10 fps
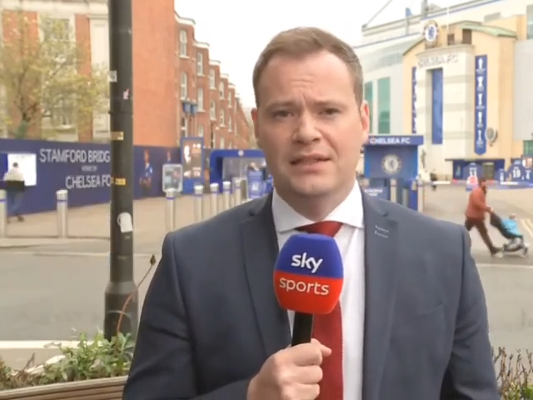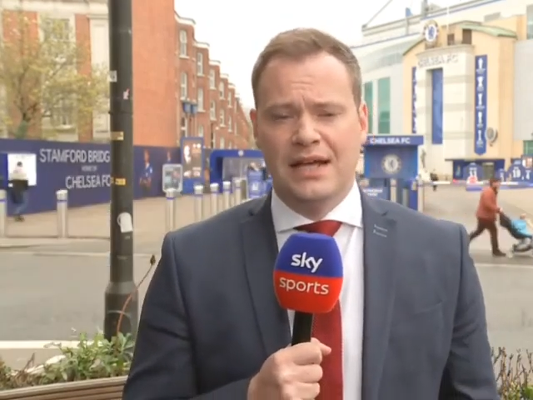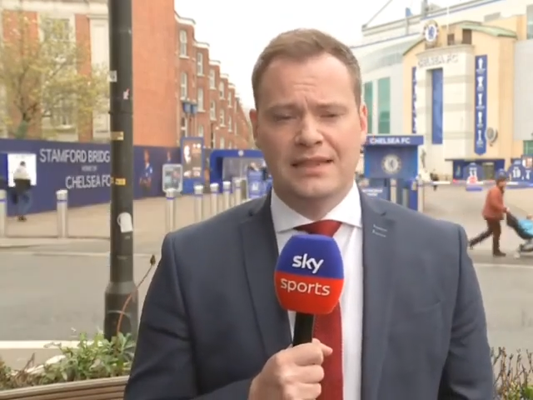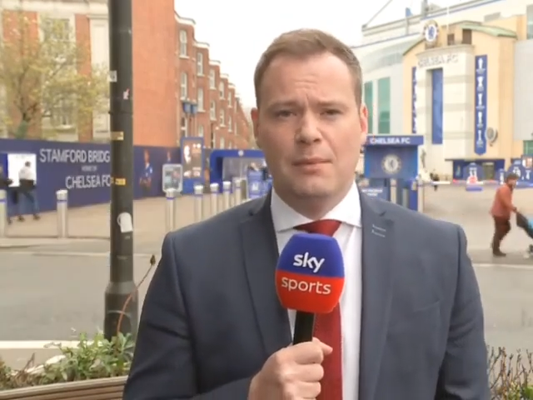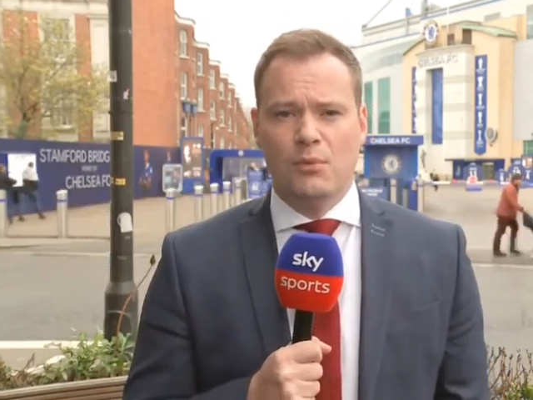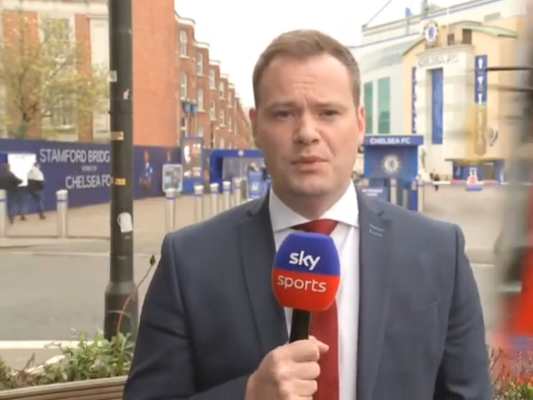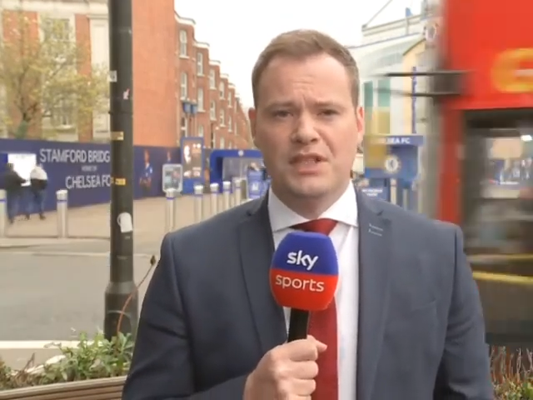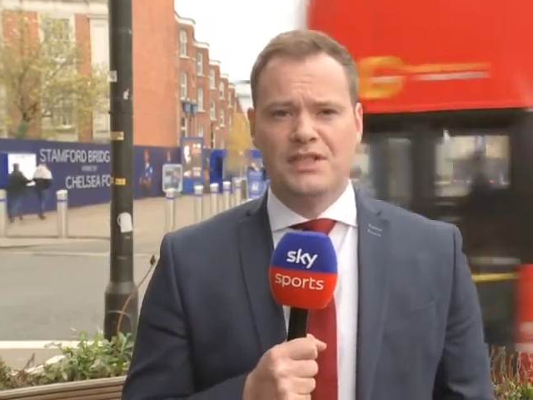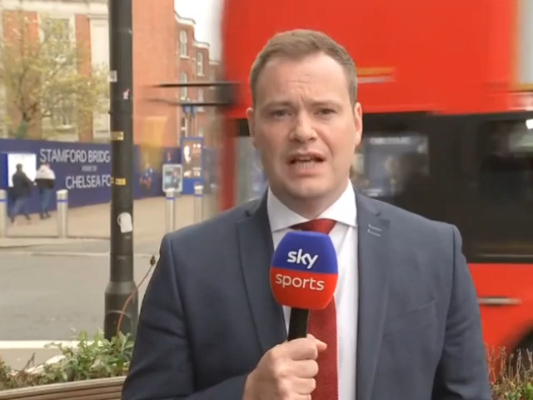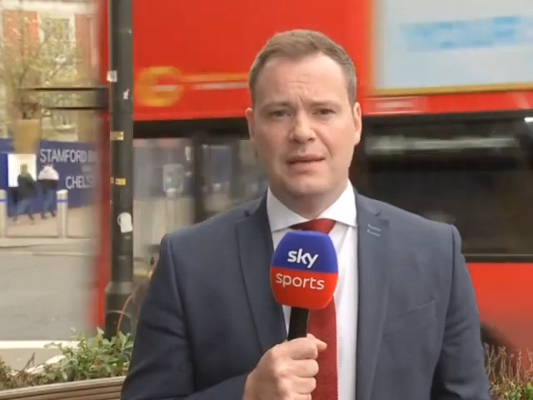at that moment
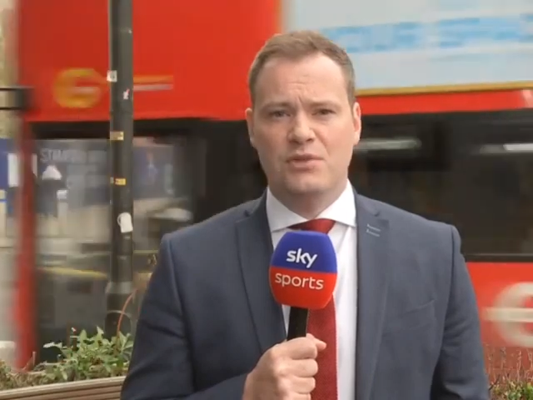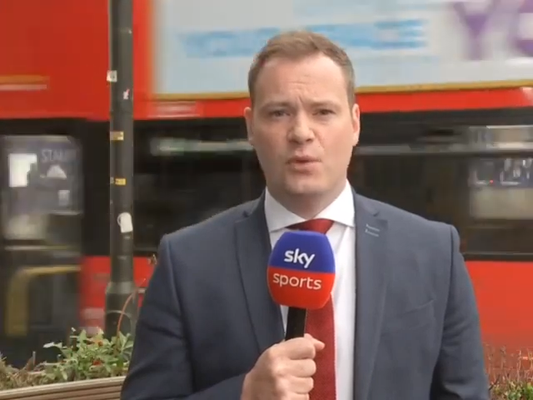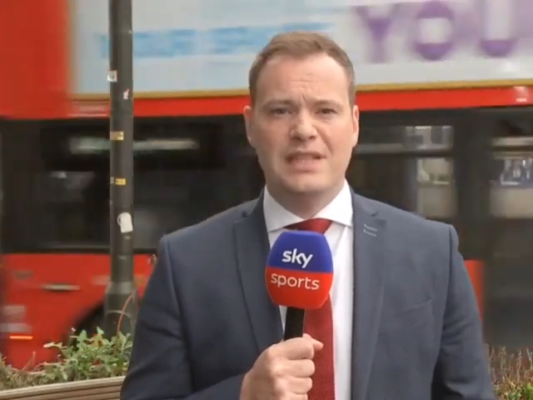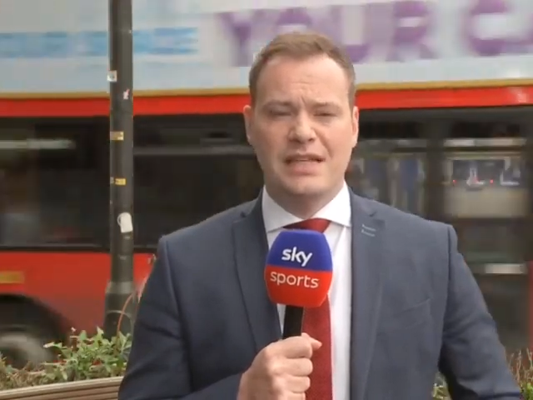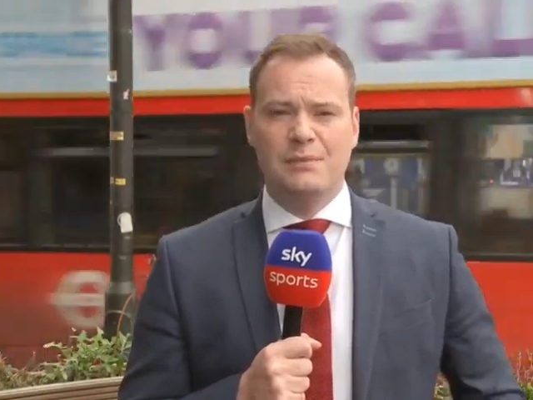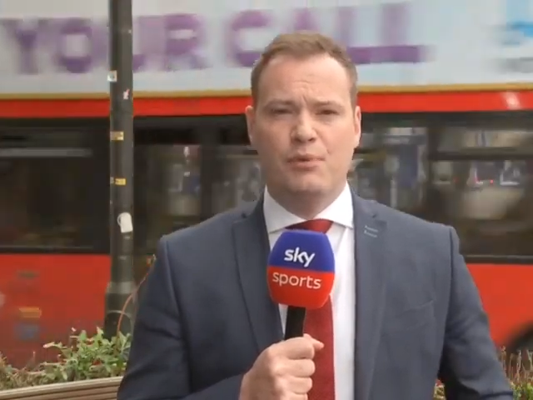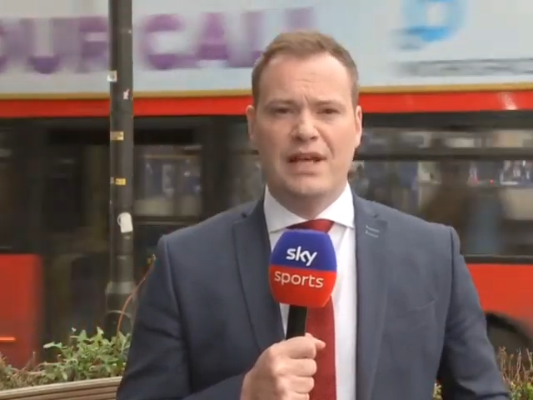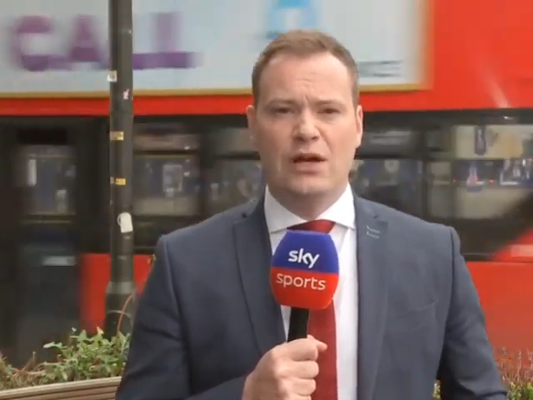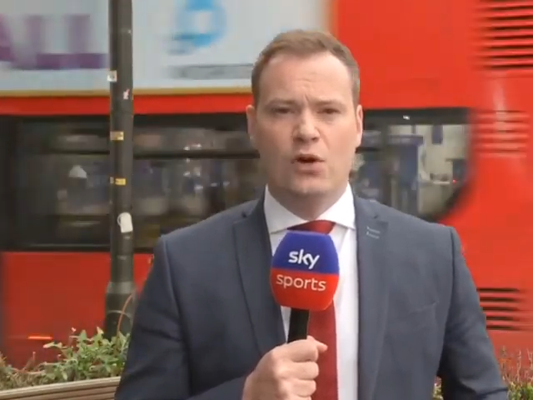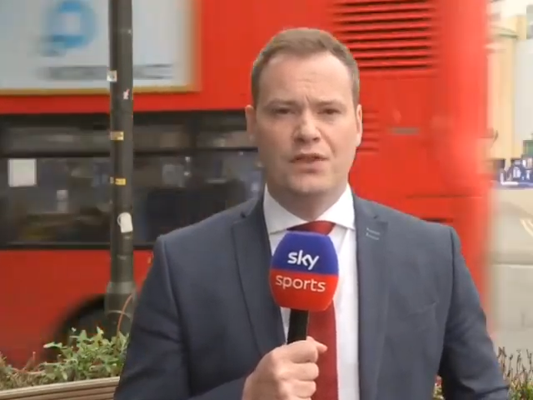in time, so he did
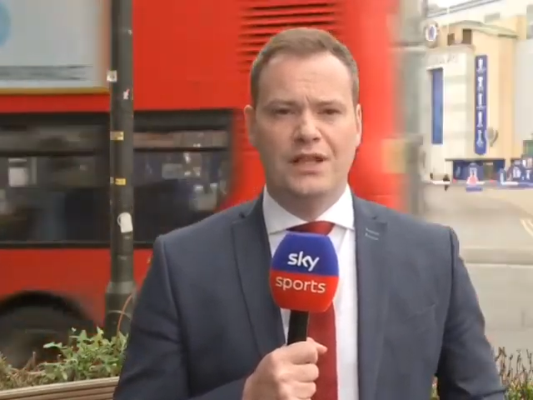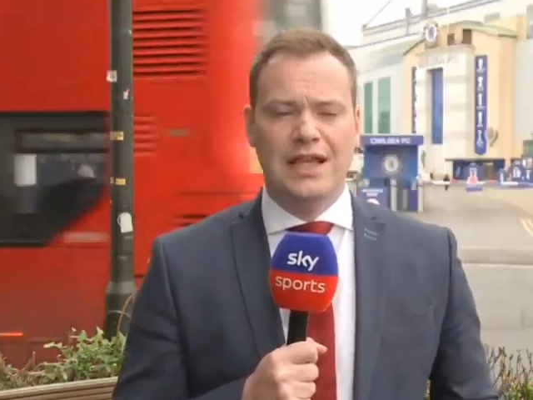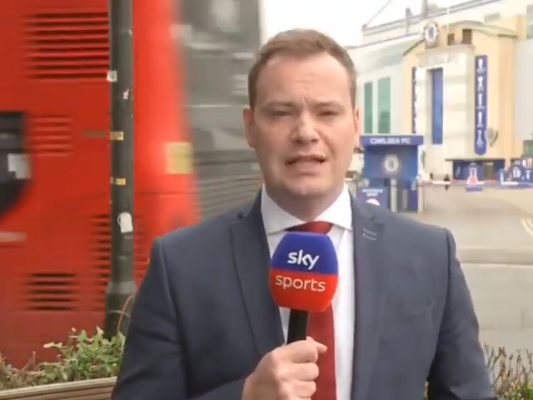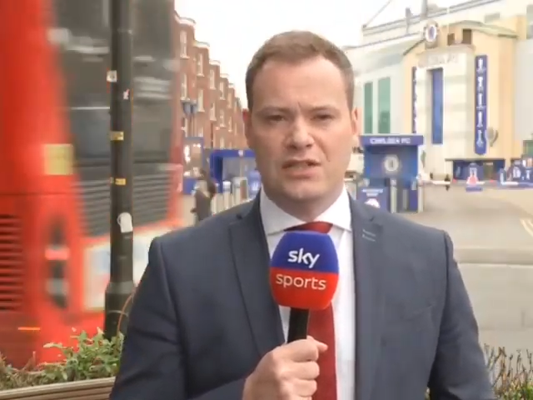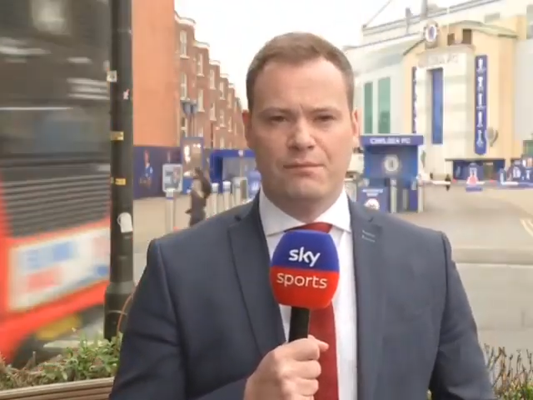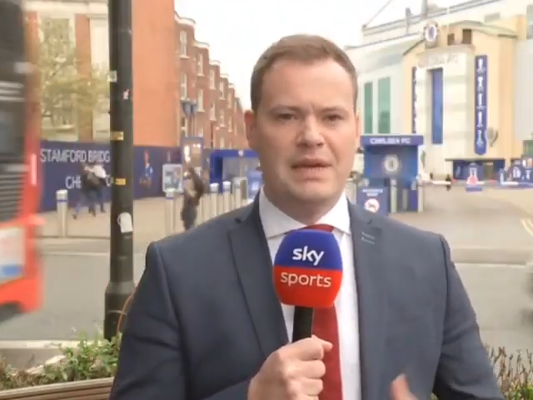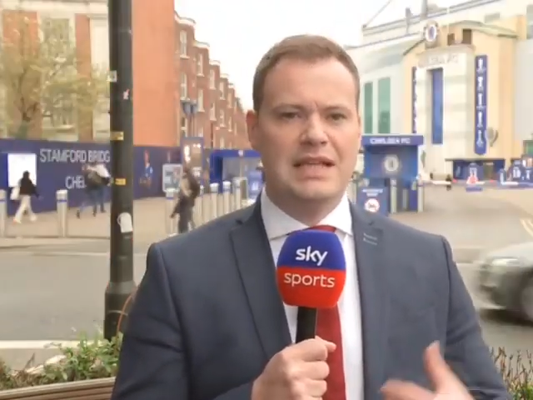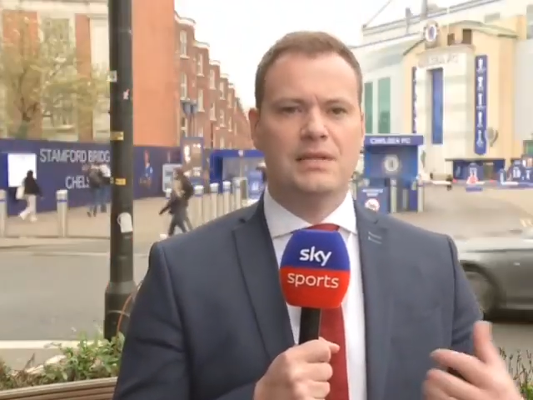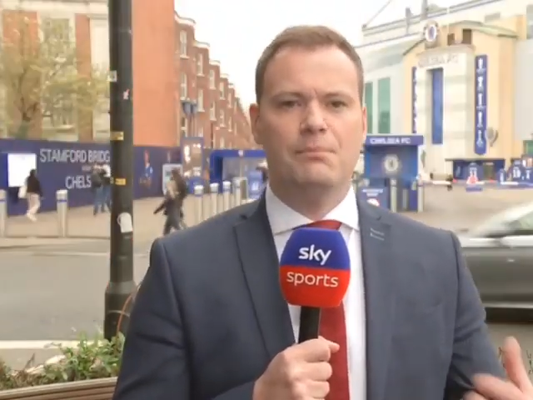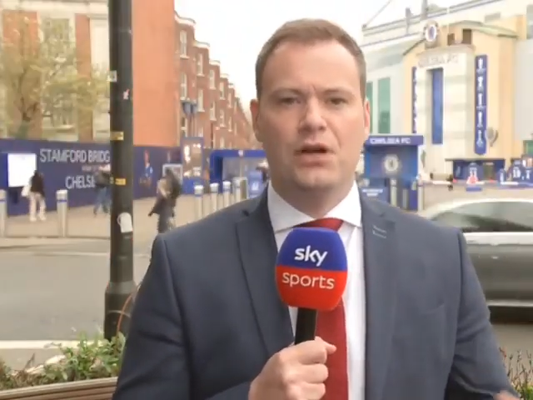bring on the likes of
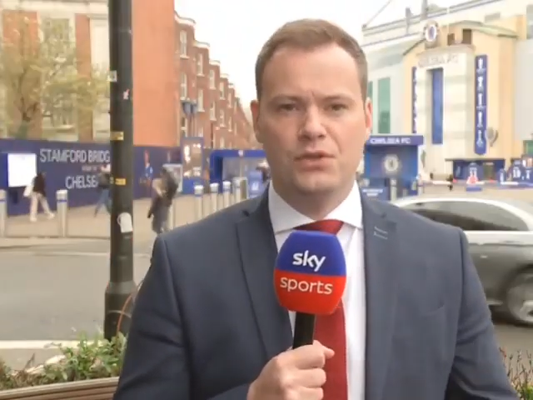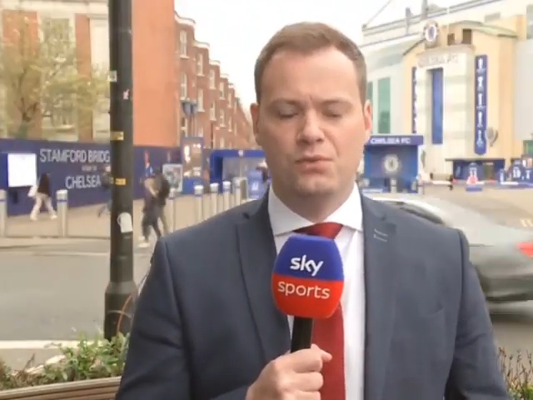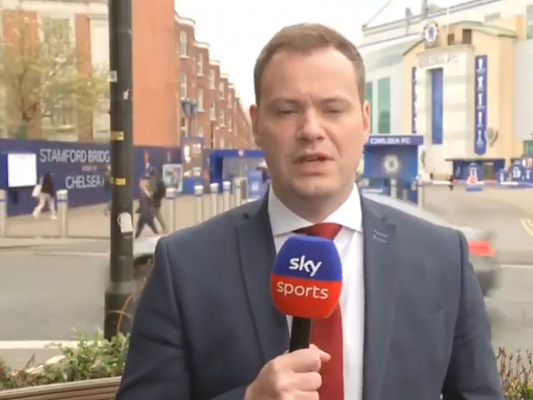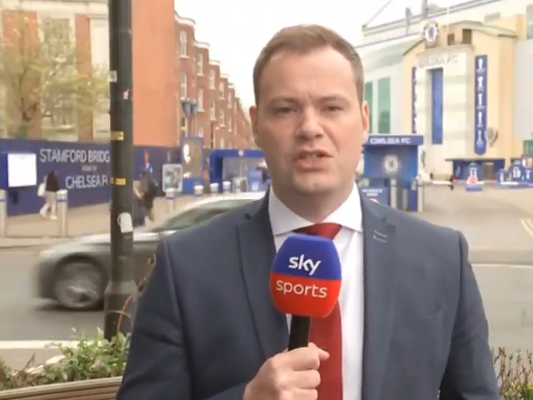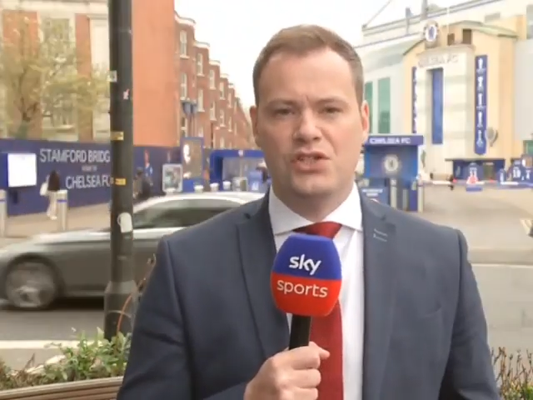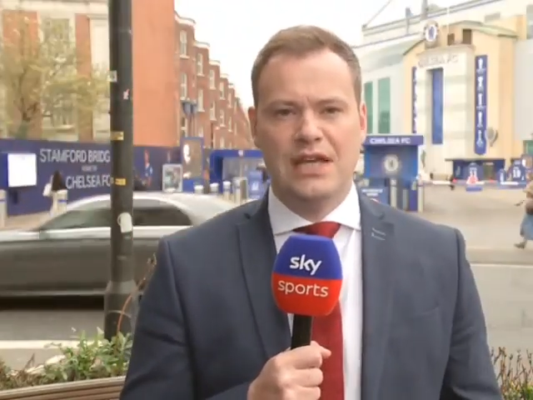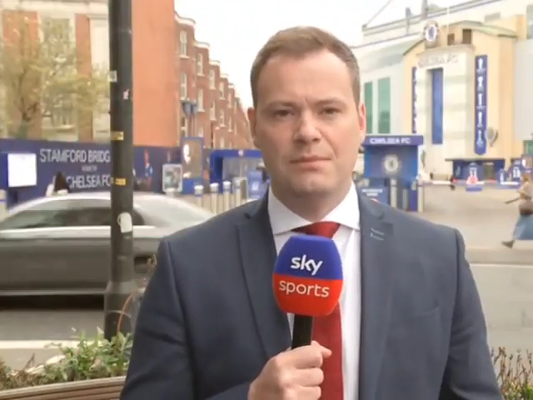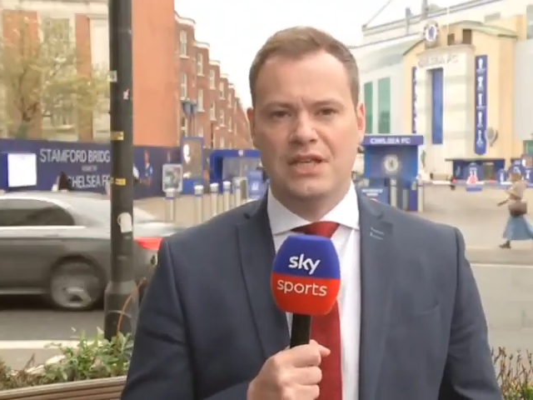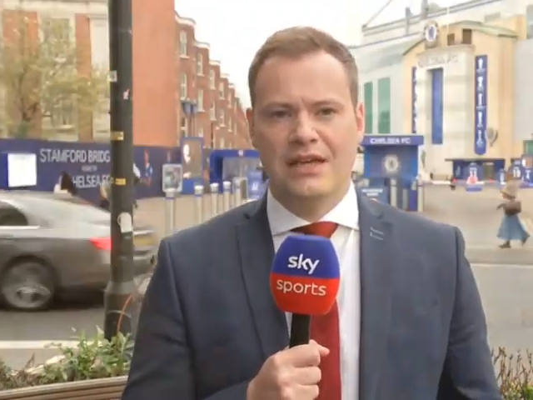Mason Mount, Reece James,